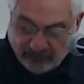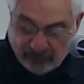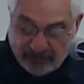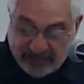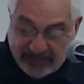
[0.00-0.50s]

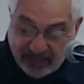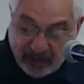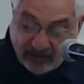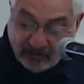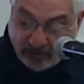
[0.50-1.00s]
For Ziya
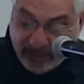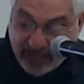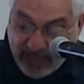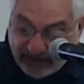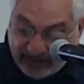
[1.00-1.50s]
Gökalp,
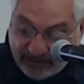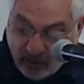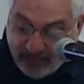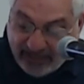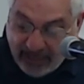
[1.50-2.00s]
like
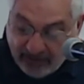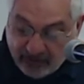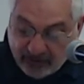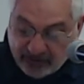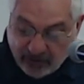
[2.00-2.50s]
so many
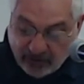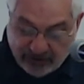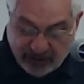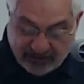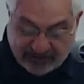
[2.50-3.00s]
others who saw
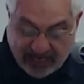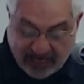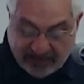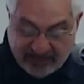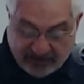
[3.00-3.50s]
the
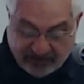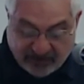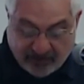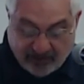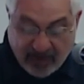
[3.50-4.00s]
genocide as
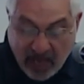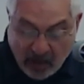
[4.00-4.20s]
necessary,